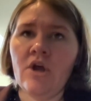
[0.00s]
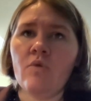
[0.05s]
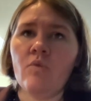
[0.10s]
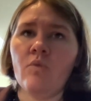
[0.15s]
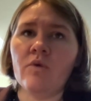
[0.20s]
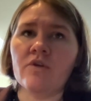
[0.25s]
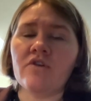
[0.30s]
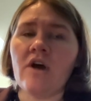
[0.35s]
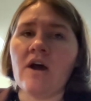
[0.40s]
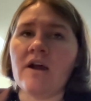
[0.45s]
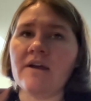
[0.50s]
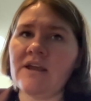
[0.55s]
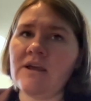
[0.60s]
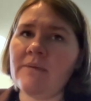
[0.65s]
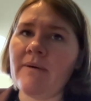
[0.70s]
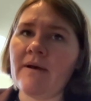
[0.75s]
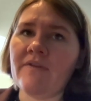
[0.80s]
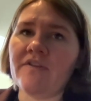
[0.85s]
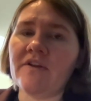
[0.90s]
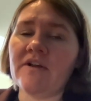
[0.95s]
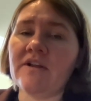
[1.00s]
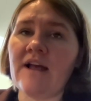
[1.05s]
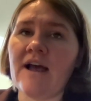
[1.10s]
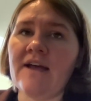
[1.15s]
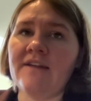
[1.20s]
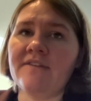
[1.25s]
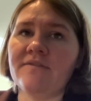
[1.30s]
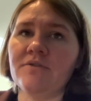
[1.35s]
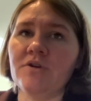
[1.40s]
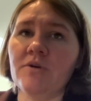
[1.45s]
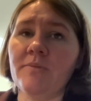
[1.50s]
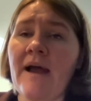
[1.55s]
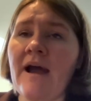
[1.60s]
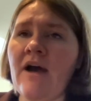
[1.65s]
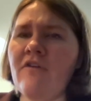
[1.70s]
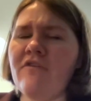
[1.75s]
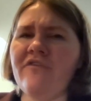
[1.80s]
when we're talking about the classroom, how